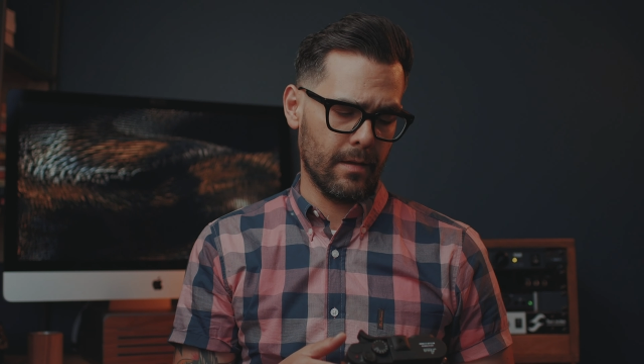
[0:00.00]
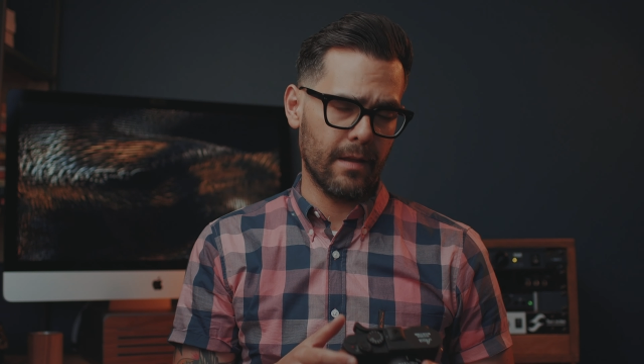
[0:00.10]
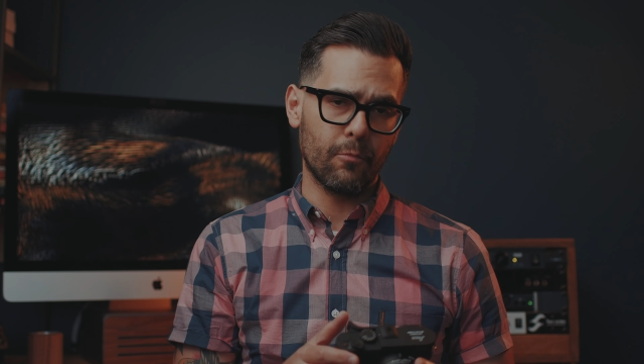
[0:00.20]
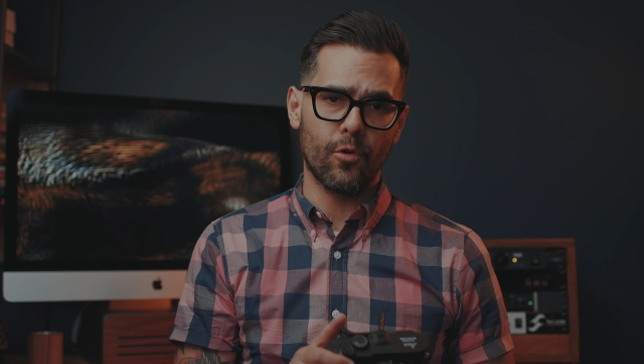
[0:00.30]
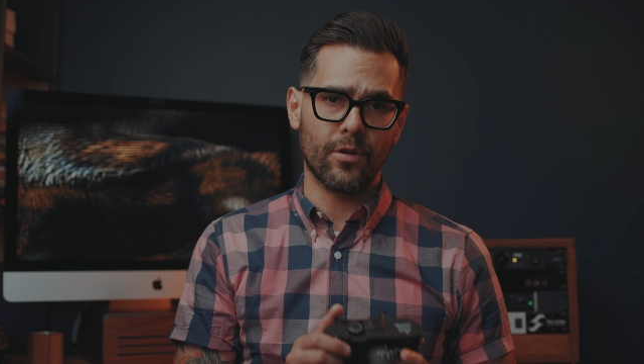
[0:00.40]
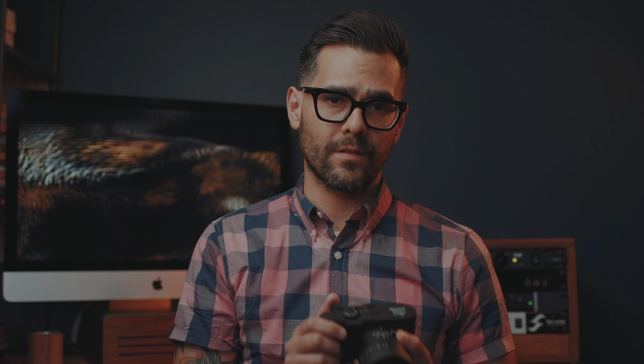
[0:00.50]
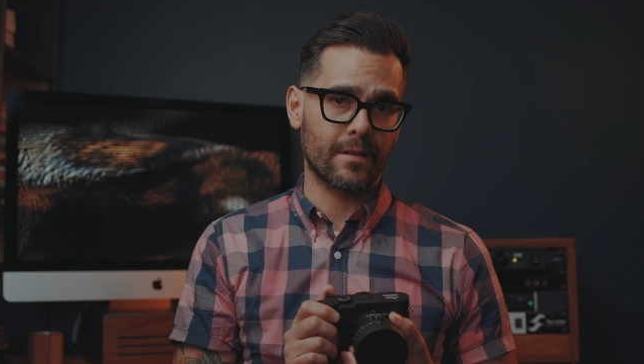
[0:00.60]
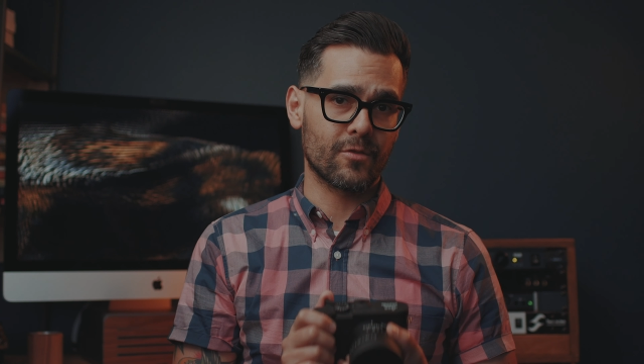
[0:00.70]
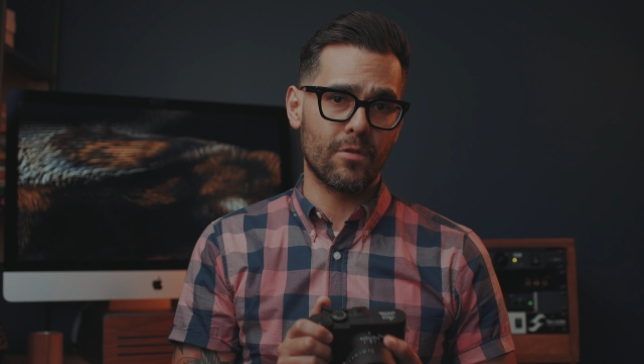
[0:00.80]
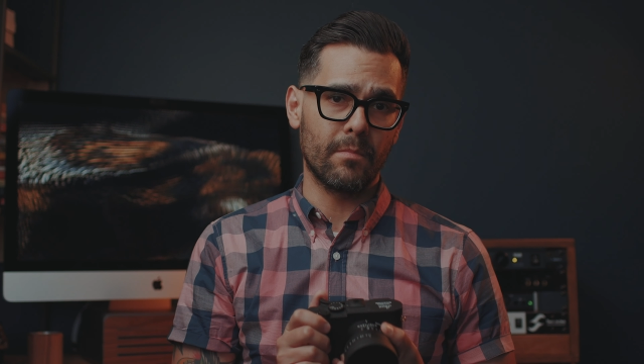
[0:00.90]
and works
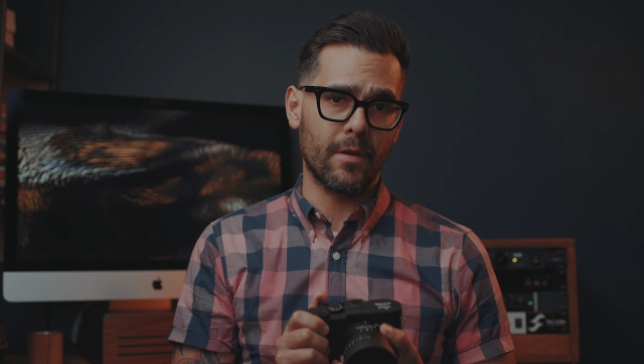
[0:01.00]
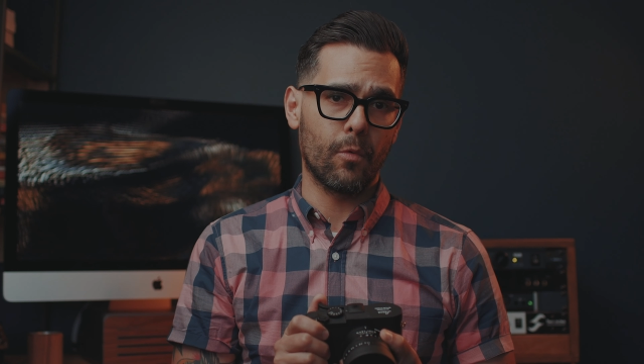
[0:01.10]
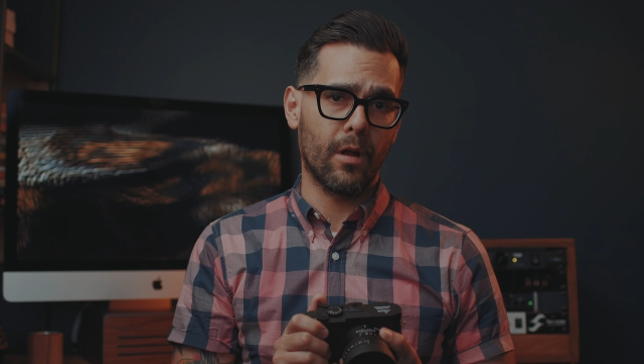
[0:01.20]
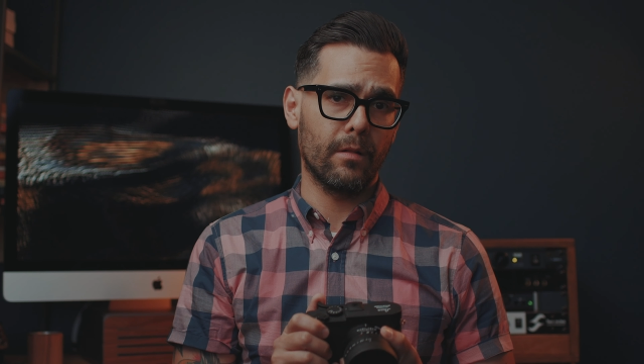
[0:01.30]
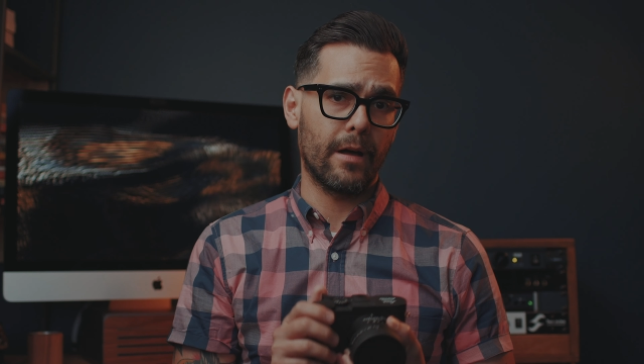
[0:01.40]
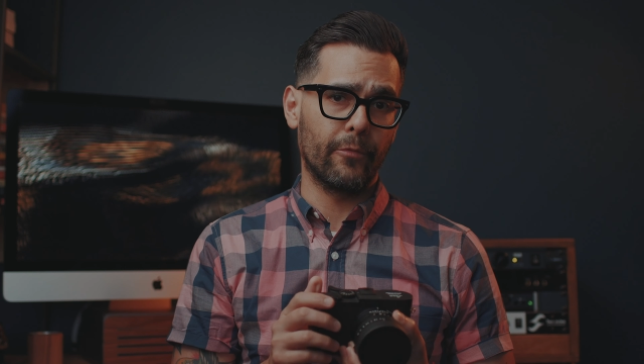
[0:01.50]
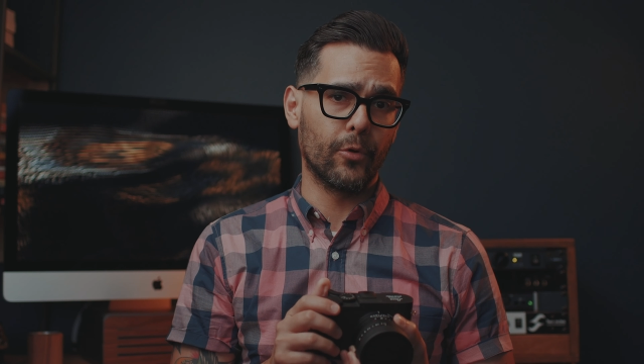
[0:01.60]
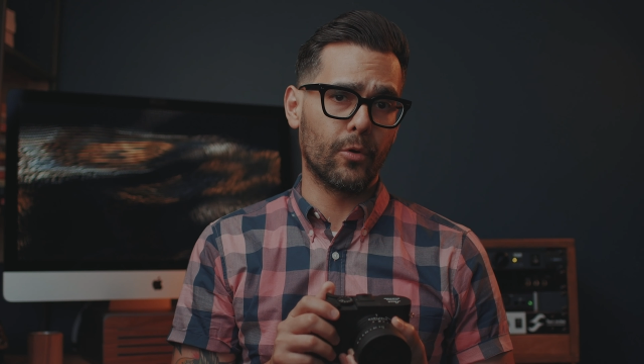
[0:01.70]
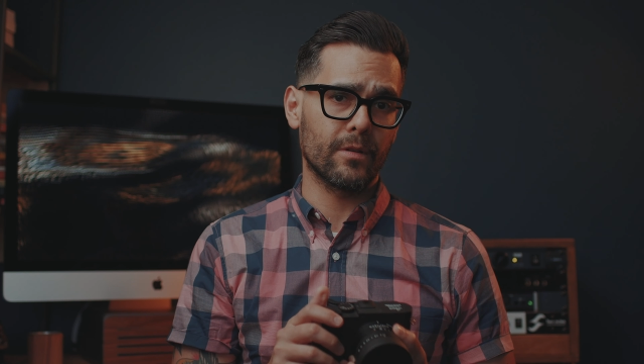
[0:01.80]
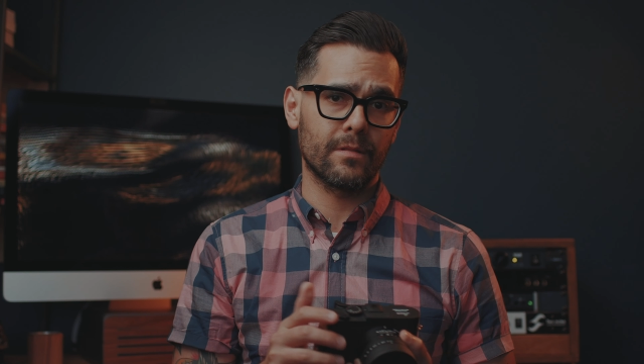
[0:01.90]
extremely well
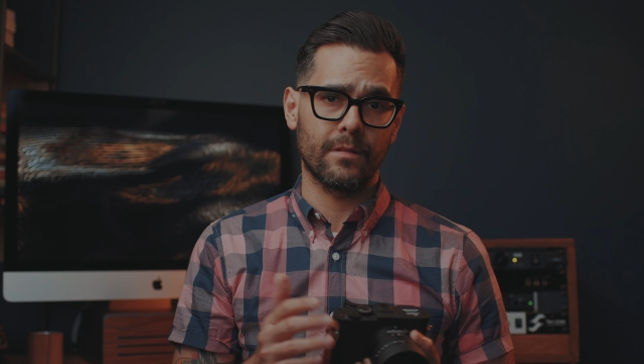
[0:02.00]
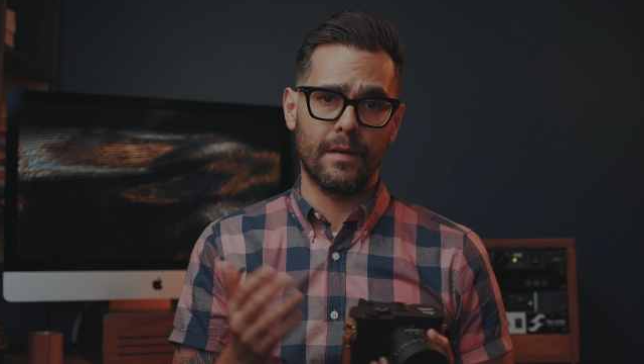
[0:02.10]
outdoors,